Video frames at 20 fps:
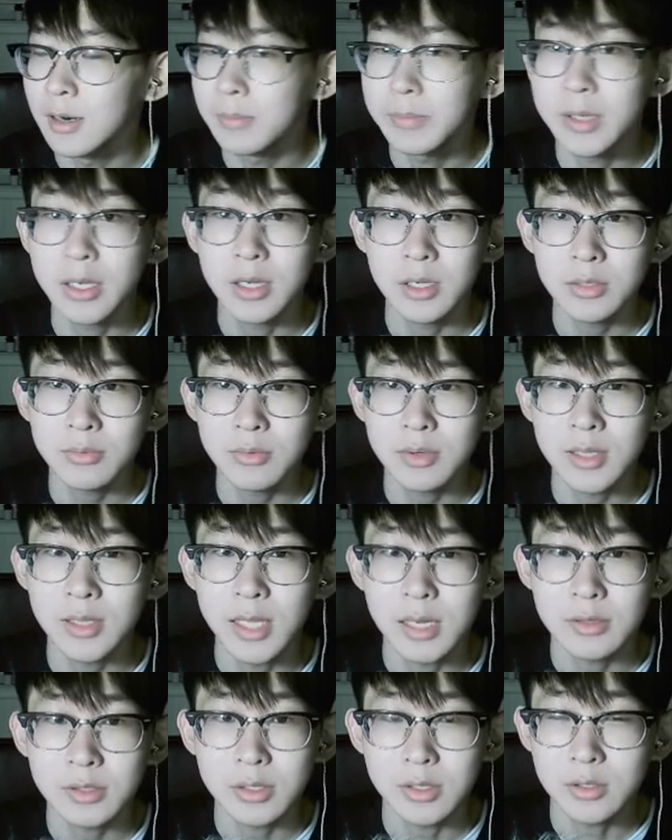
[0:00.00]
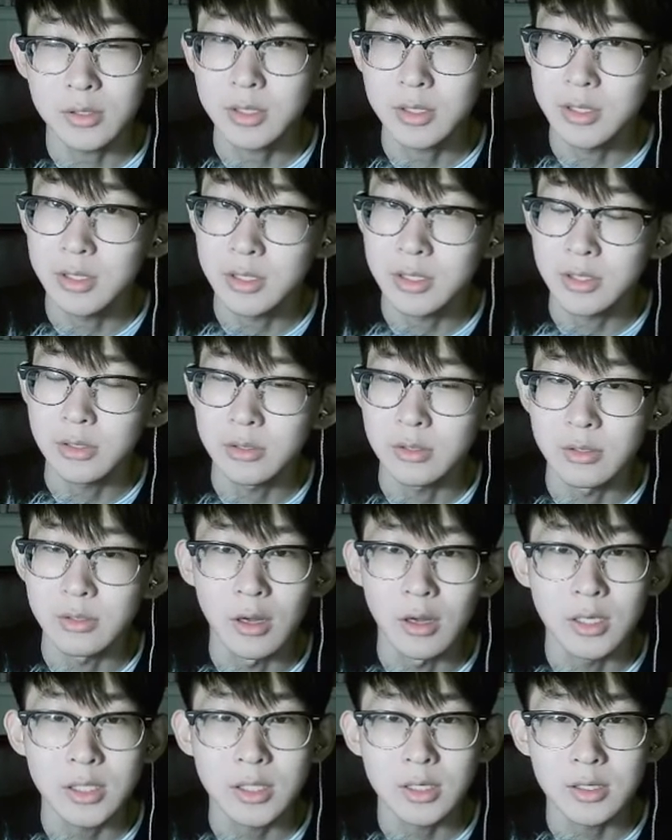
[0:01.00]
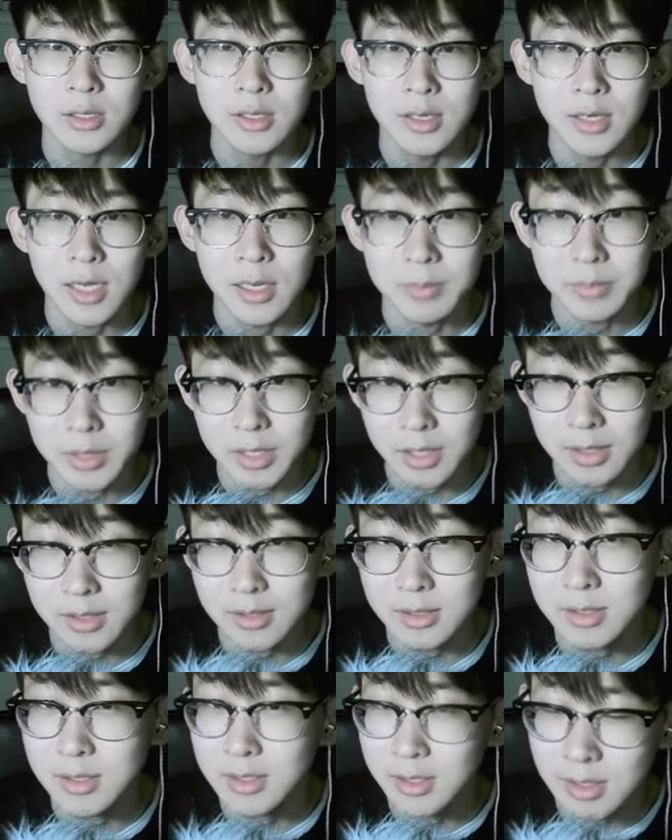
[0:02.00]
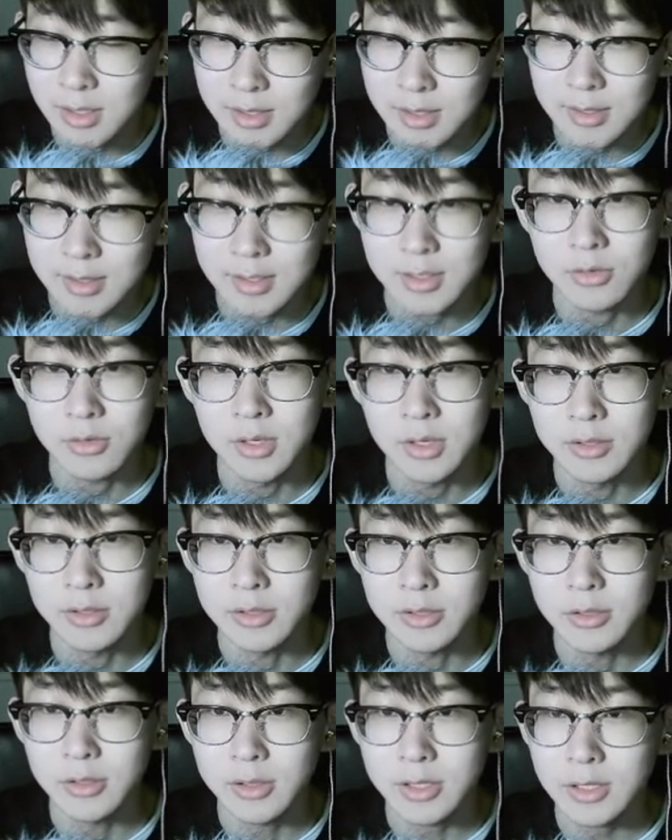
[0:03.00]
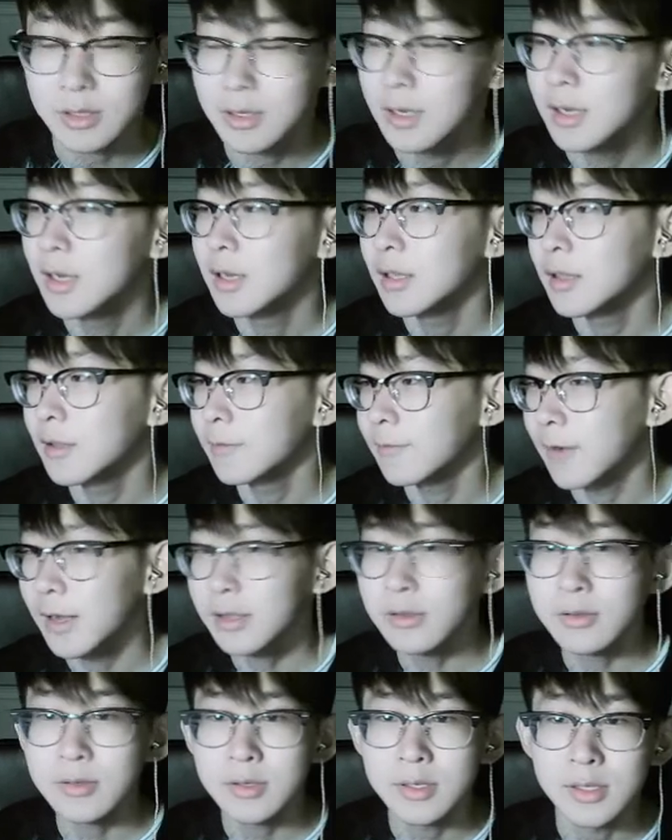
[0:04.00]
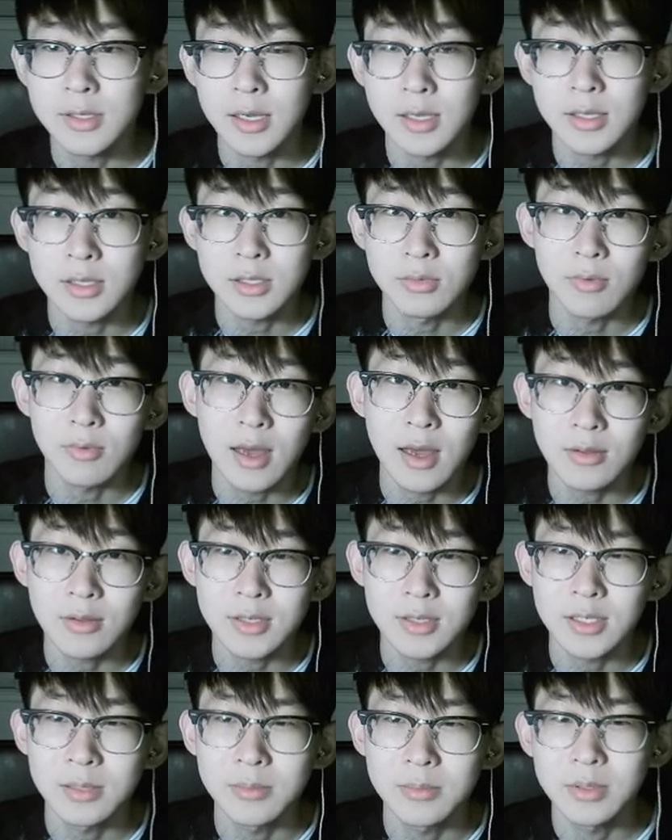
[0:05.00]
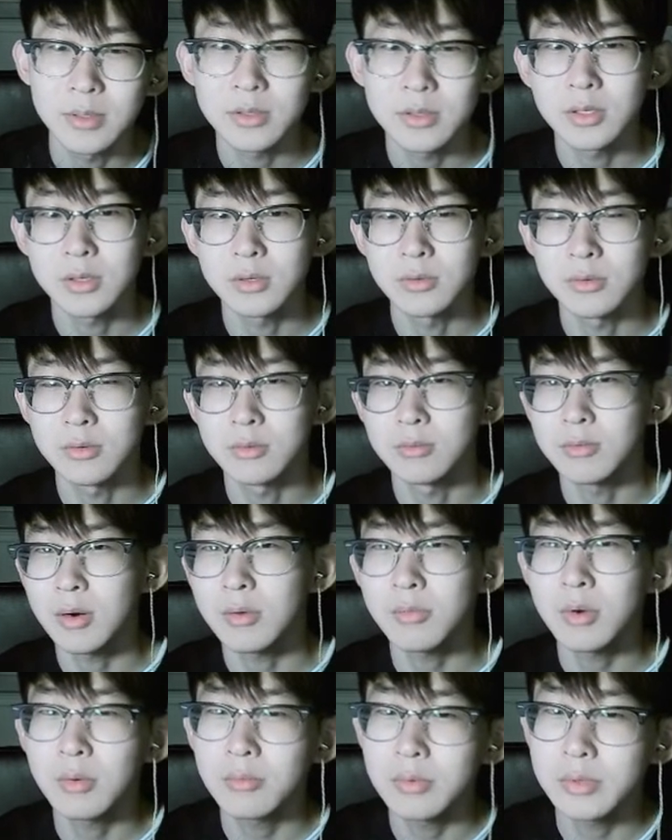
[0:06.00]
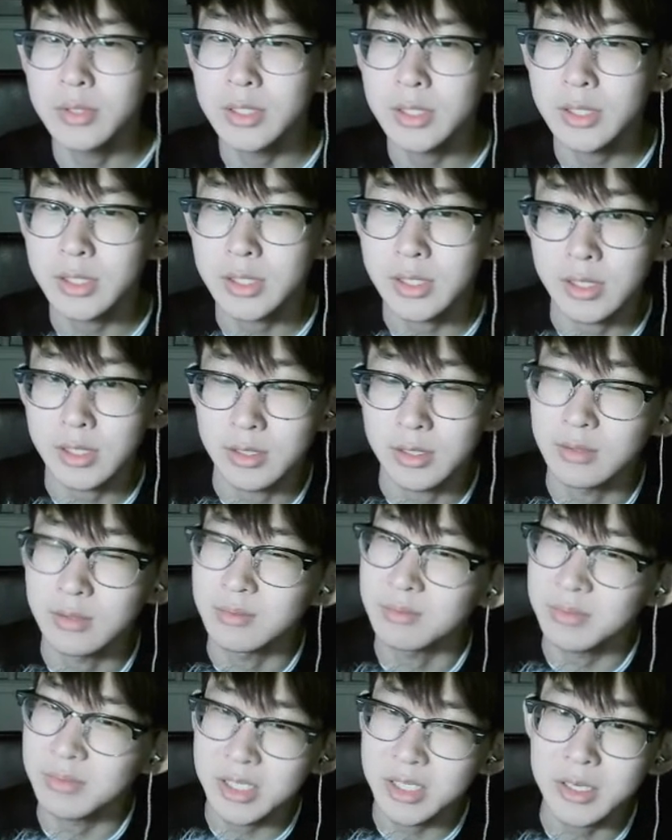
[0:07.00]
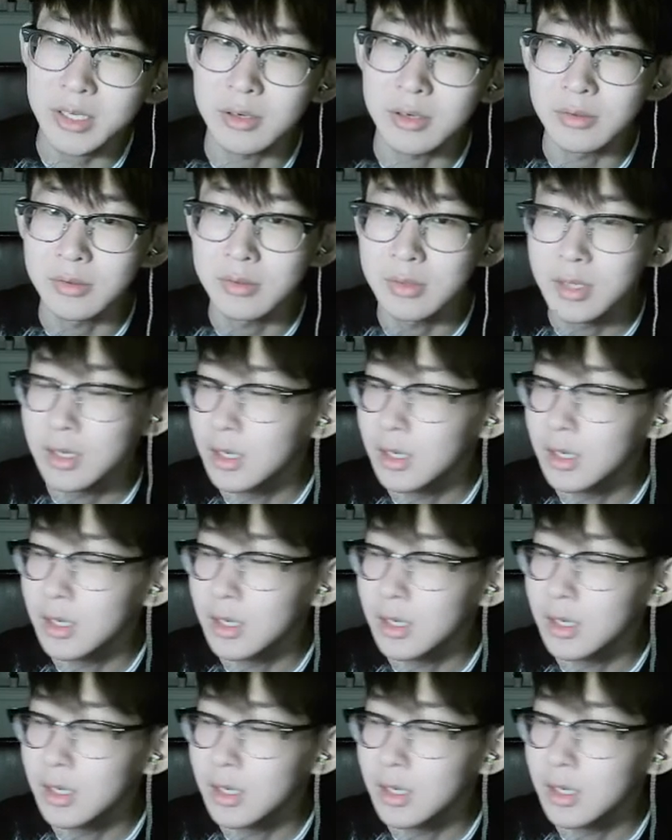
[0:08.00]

Because we're allowed to use conditional logic, and because this is a sequential circuit, the final design is rather similar to what one would see in C code.